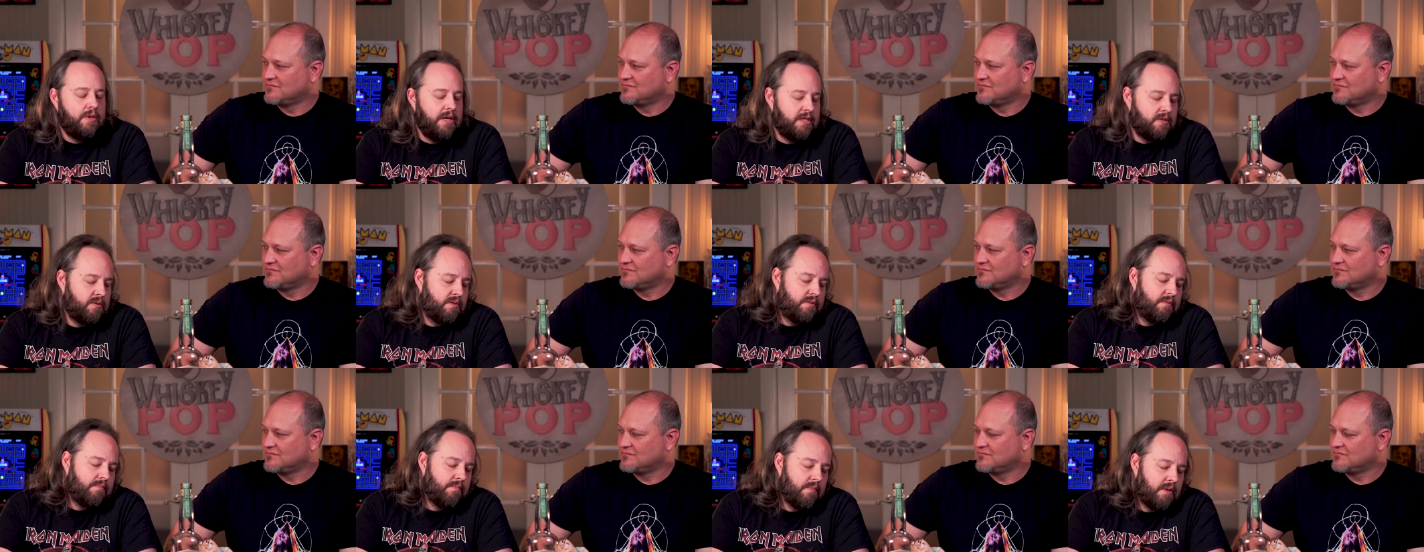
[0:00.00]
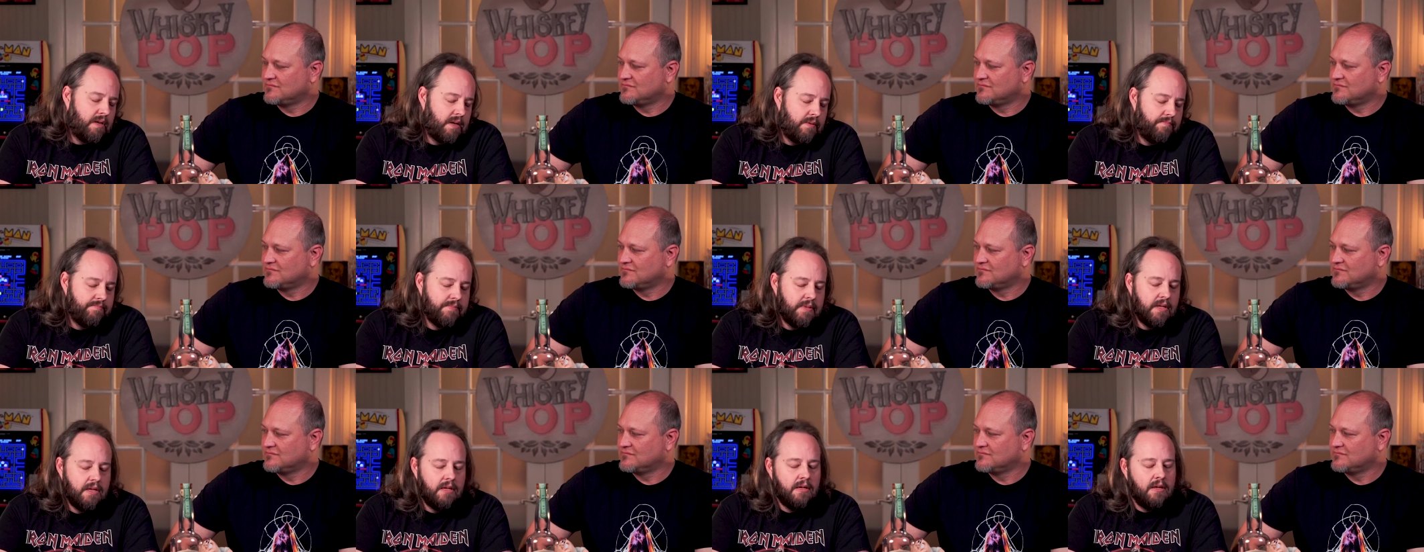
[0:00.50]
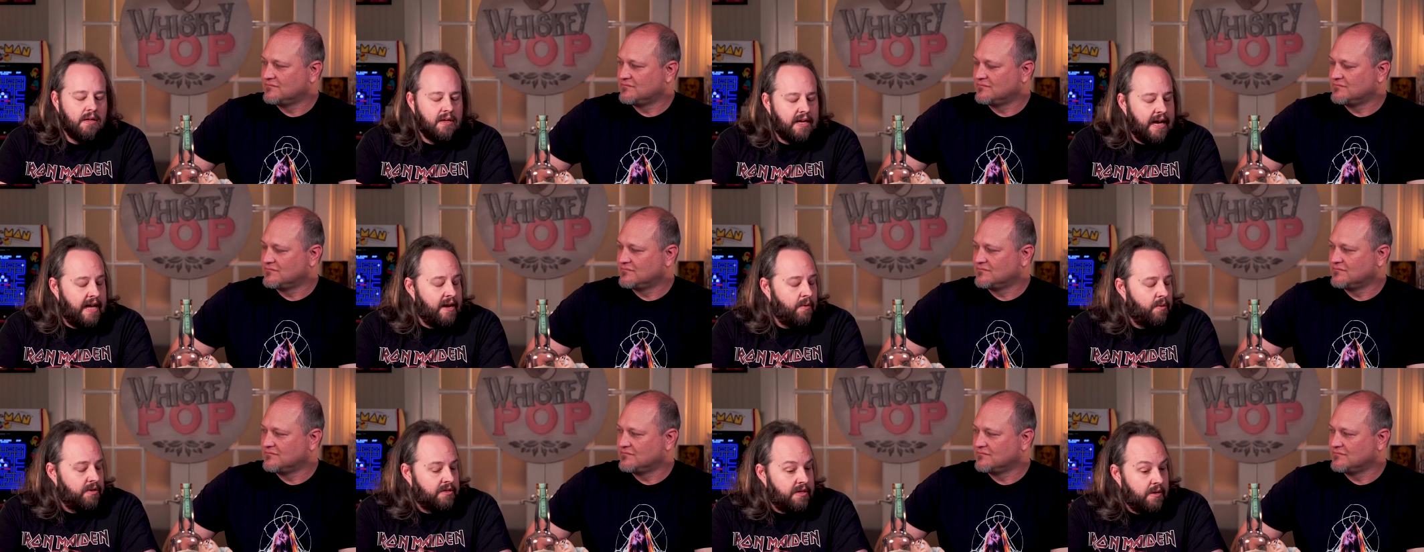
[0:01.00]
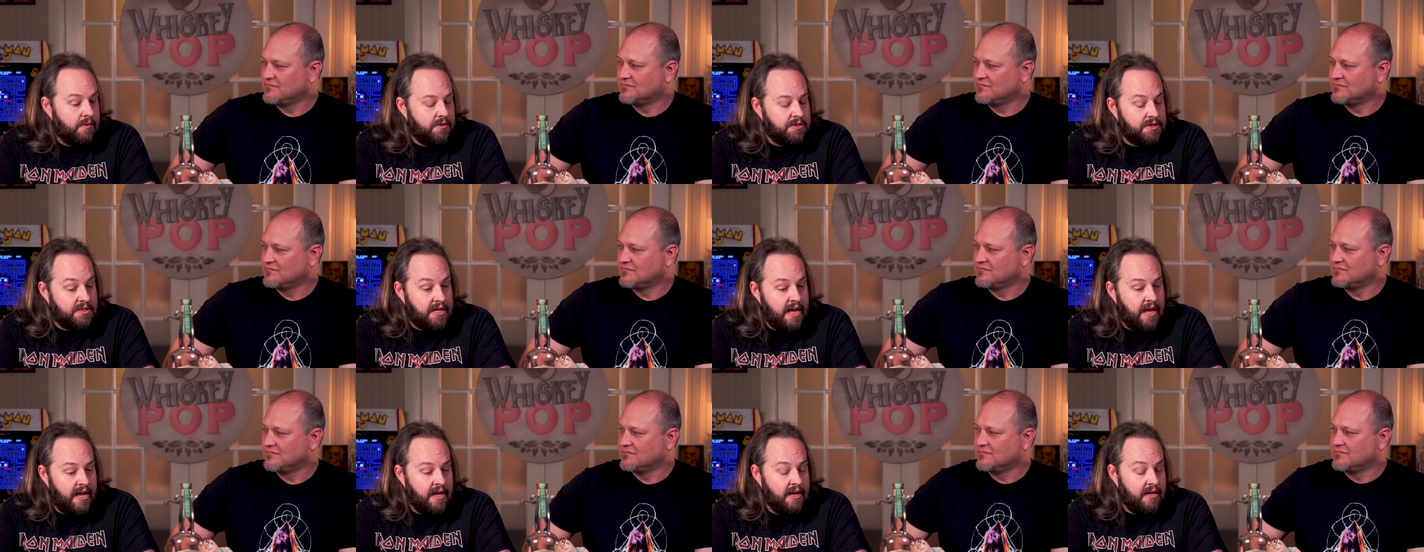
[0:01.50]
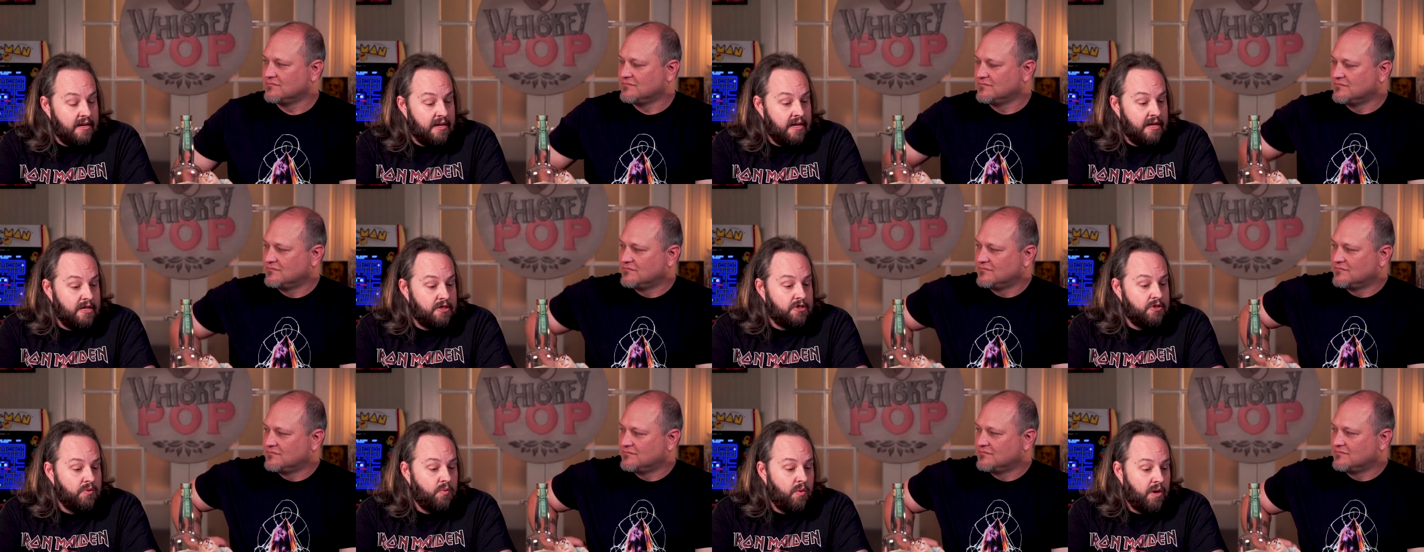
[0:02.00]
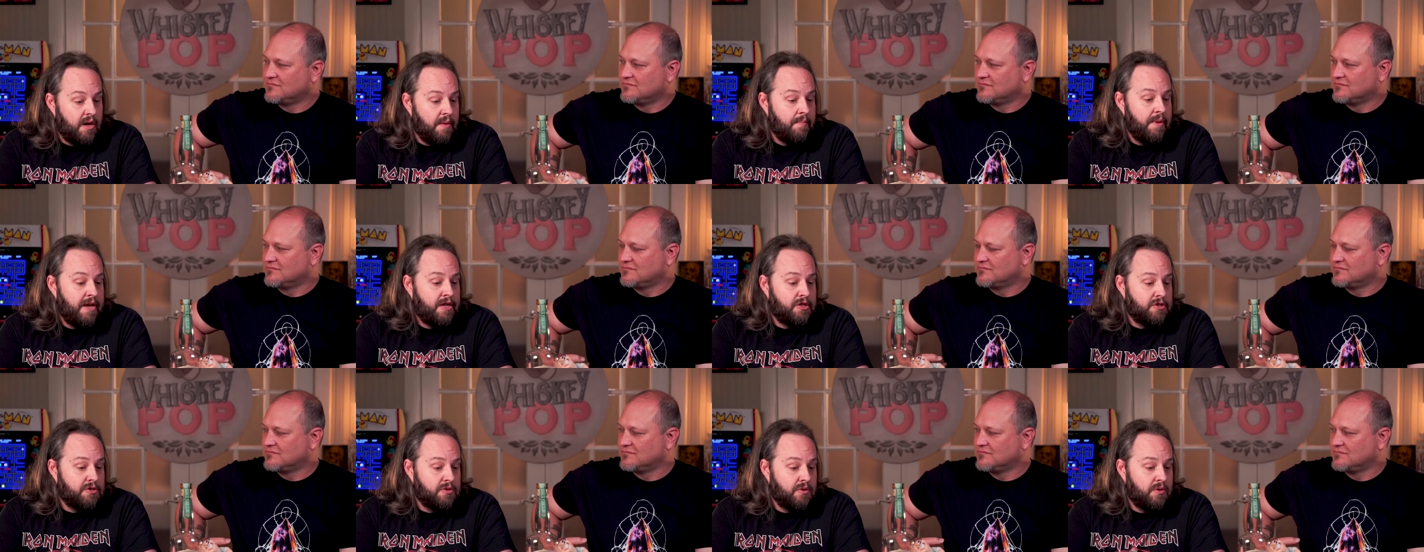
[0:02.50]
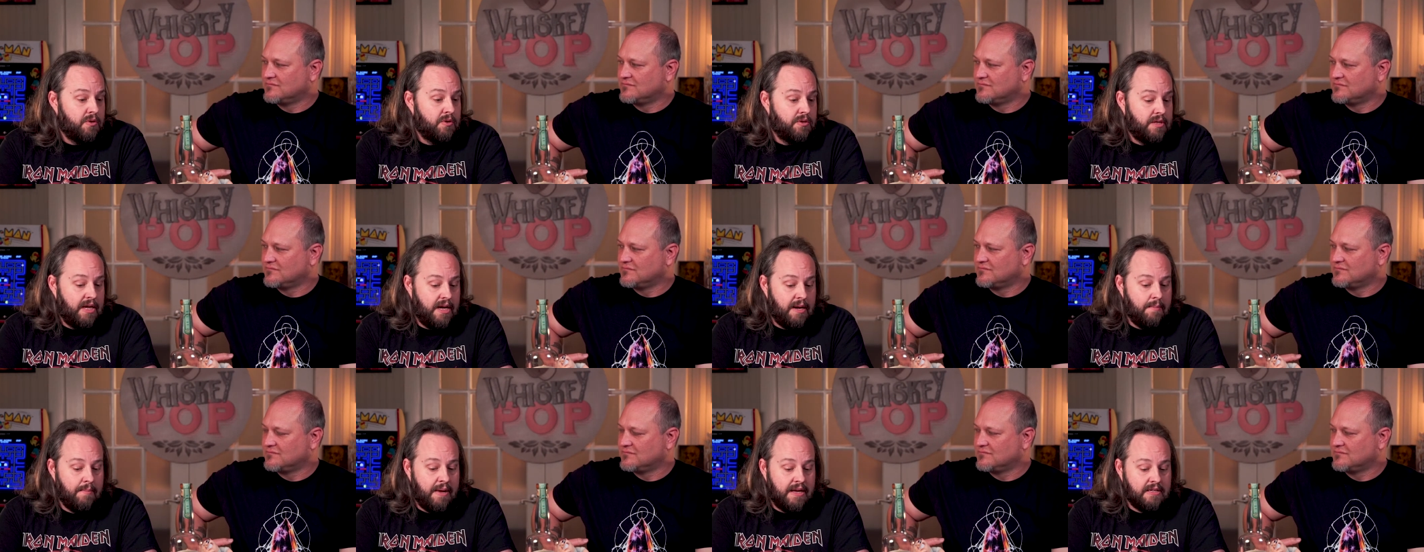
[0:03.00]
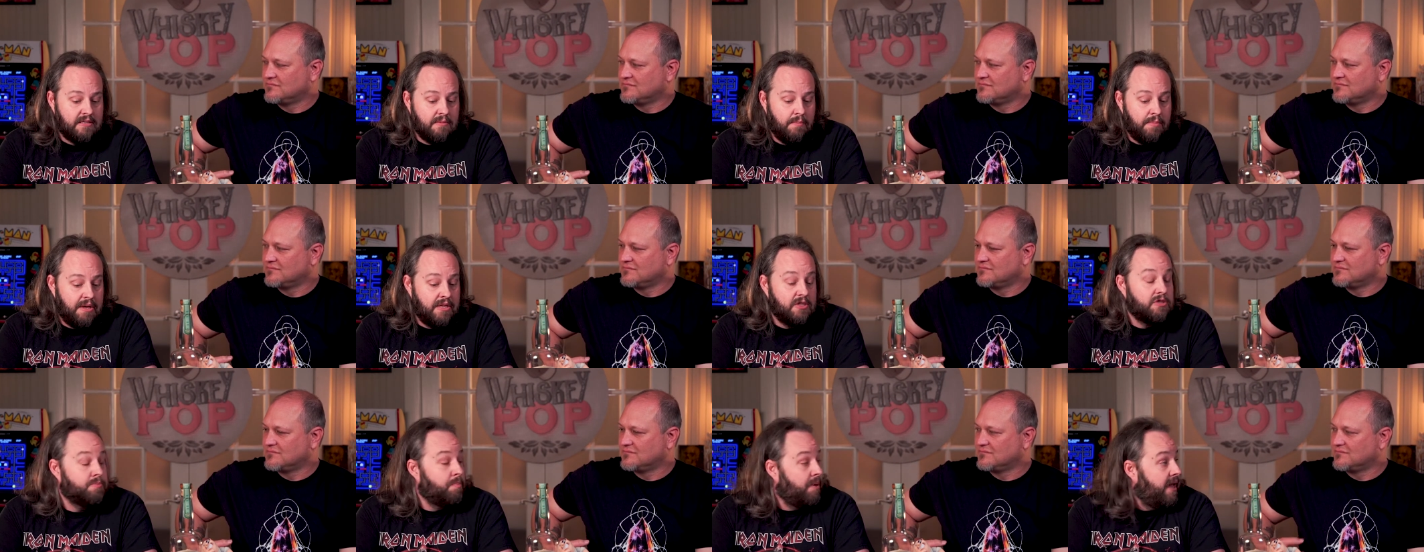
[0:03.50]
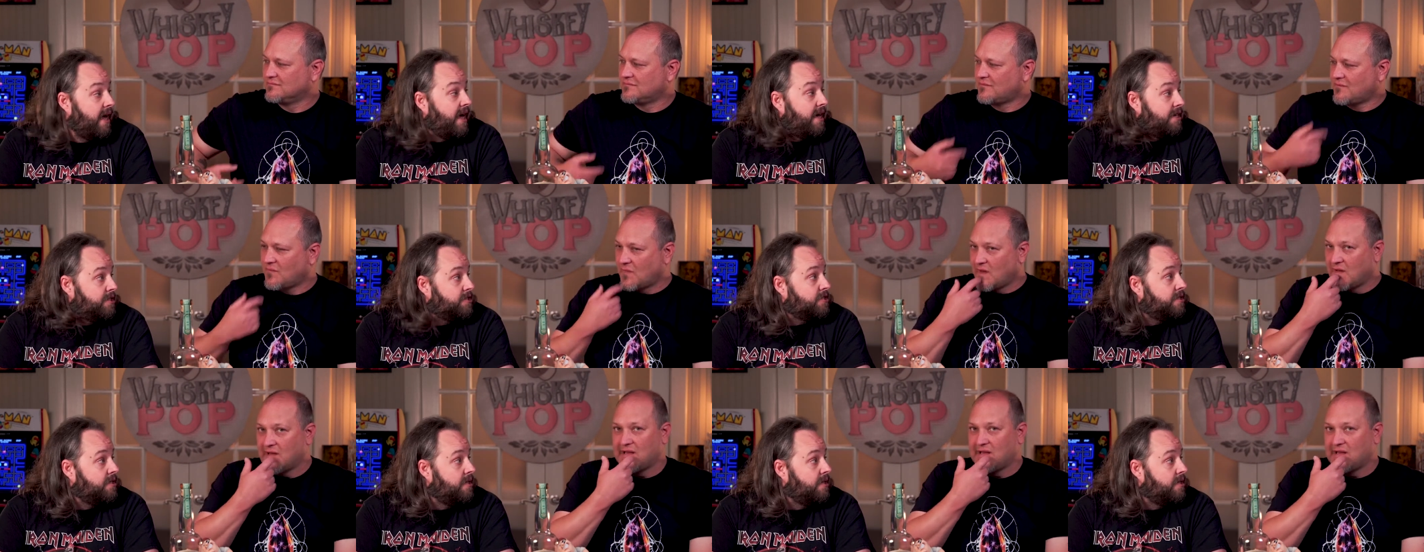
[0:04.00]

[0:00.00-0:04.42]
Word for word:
Speaker 1: that's kind of what they were saying is you want to make sure that it makes a big splash.